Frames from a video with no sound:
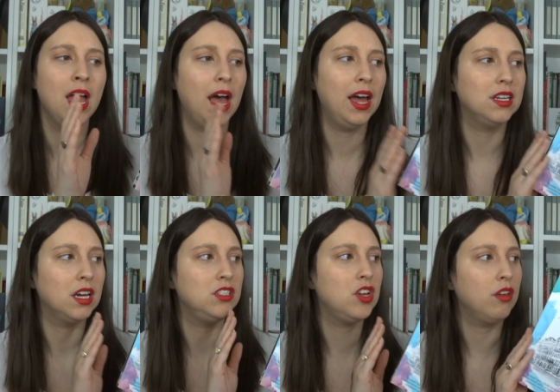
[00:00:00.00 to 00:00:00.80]
and
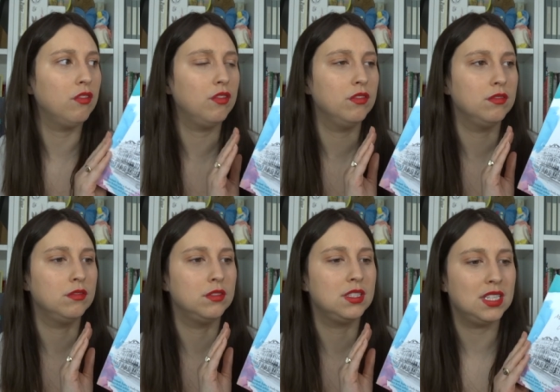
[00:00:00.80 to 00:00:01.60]
I don't
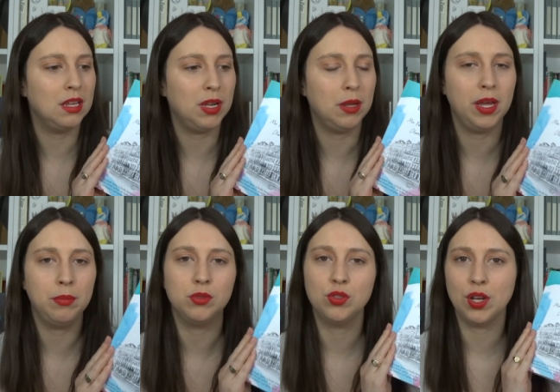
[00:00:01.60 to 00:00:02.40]
see many
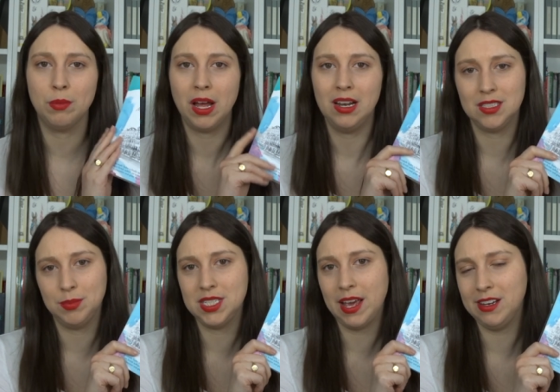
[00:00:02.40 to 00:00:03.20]
people talking about
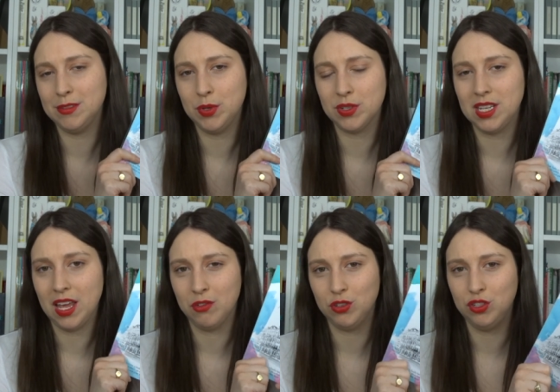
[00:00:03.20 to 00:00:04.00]
Elizabeth Taylor's books
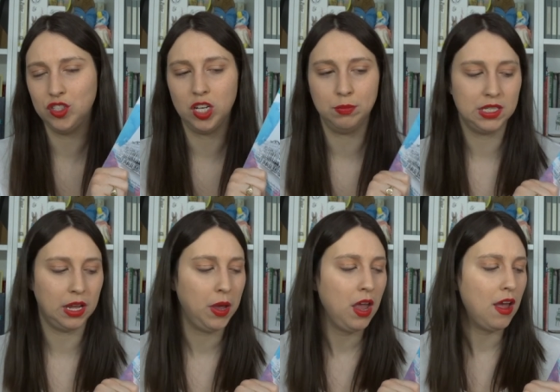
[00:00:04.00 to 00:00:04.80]
here on YouTube,
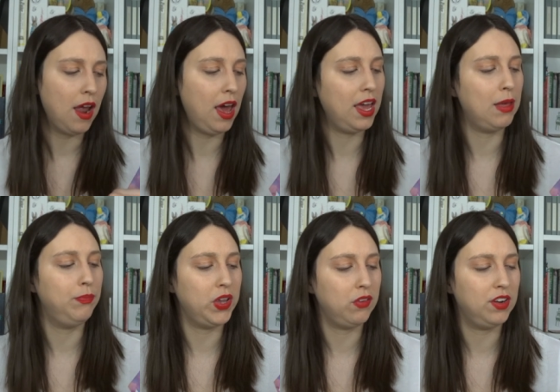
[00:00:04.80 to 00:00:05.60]
so I
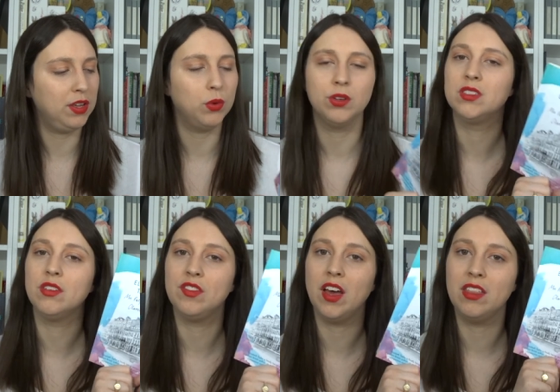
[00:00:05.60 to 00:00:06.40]
am definitely one to
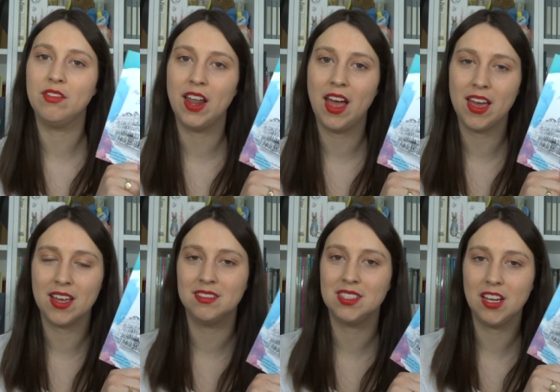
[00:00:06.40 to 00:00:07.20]
fly the flag
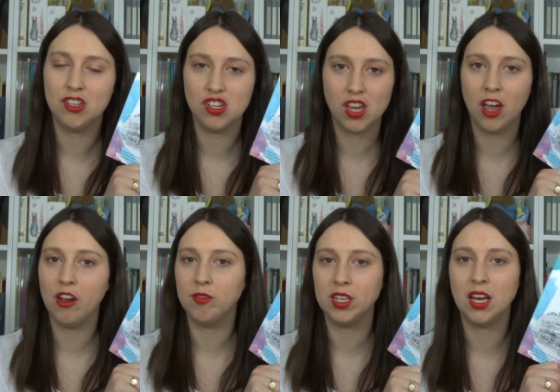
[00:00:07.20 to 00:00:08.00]
and say you should go
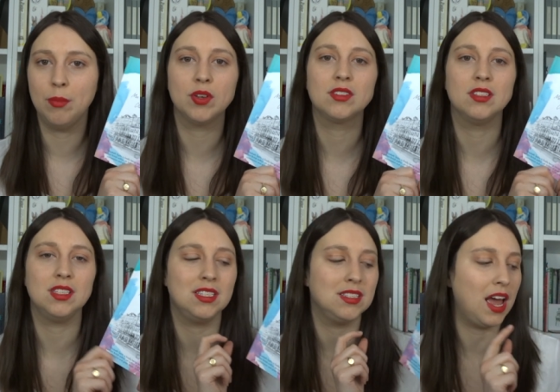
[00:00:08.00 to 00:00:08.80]
and read her books because
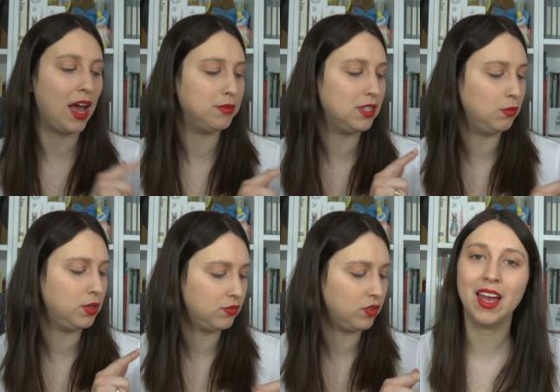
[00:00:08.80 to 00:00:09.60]
this is absolutely
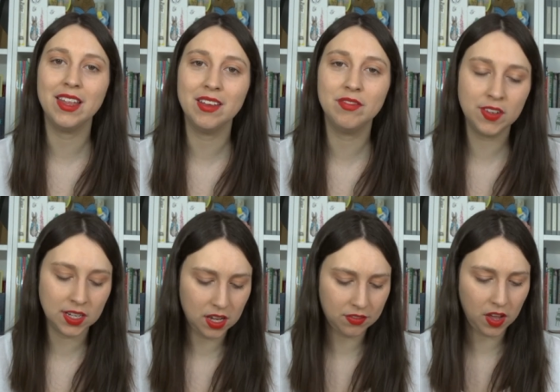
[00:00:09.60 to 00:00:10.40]
wonderful. And then, funny
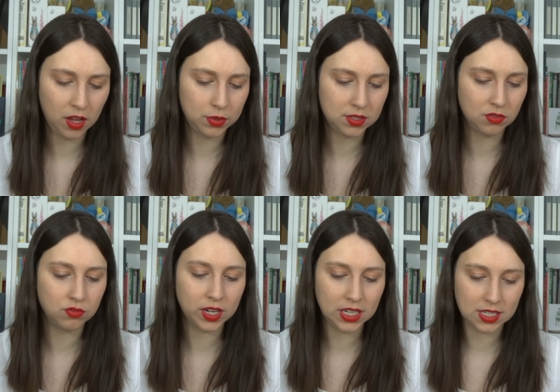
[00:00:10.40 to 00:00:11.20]
enough, I was
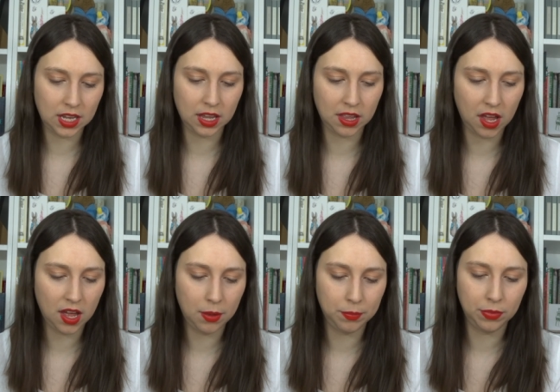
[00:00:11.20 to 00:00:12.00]
reading
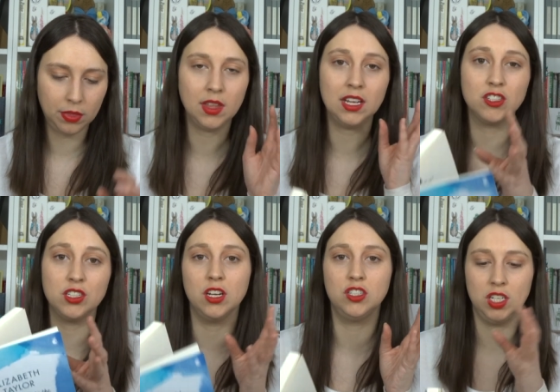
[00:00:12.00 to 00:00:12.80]
um, the
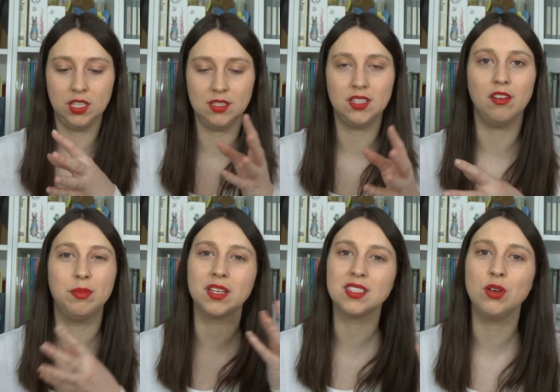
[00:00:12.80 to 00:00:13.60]
introduction and stuff
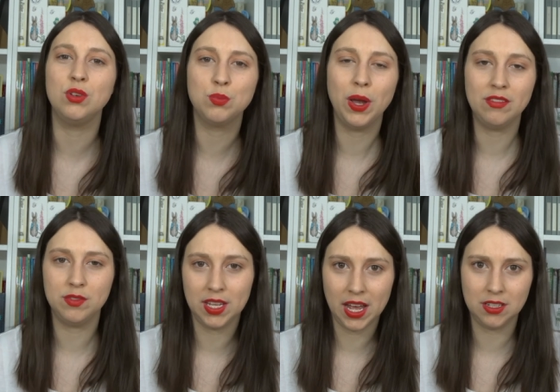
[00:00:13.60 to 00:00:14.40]
because I always wait
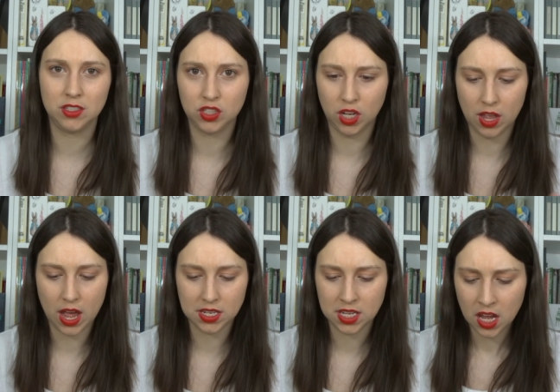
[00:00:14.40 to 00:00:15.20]
for the end to do
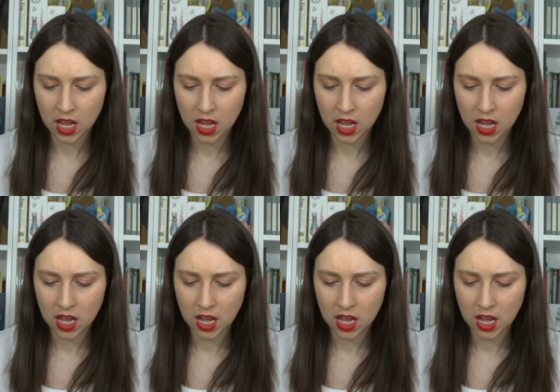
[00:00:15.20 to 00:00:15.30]
that